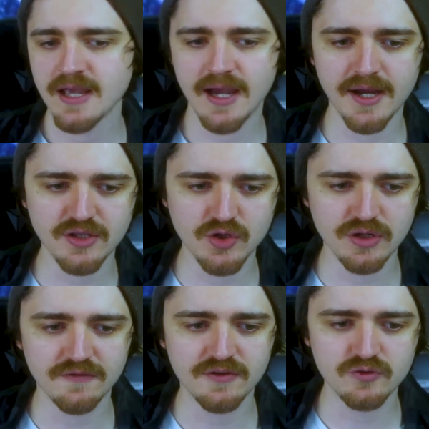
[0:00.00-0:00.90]
Uh, you
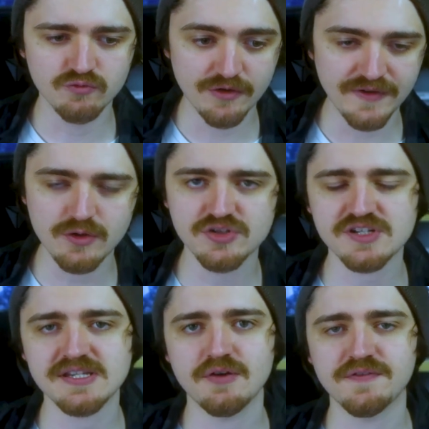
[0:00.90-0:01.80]
could have revealed
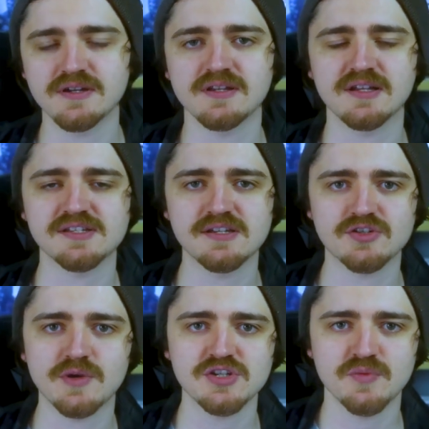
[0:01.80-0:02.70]
yourself in another
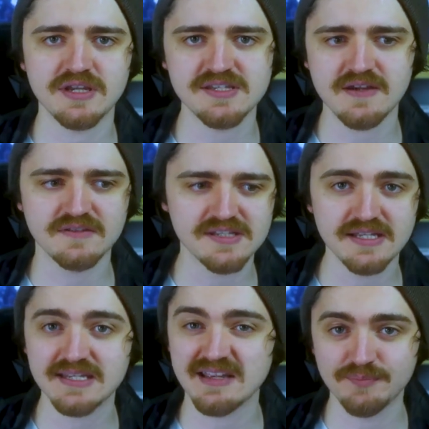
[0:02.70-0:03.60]
situation where you saved the
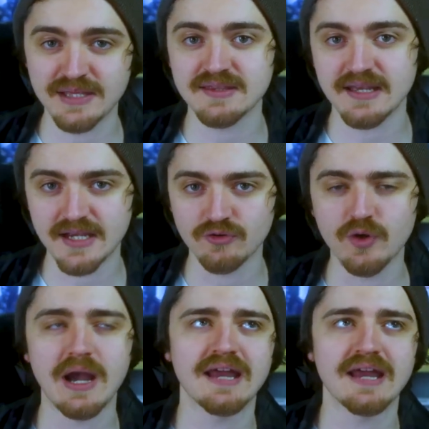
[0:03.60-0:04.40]
city and been the hero.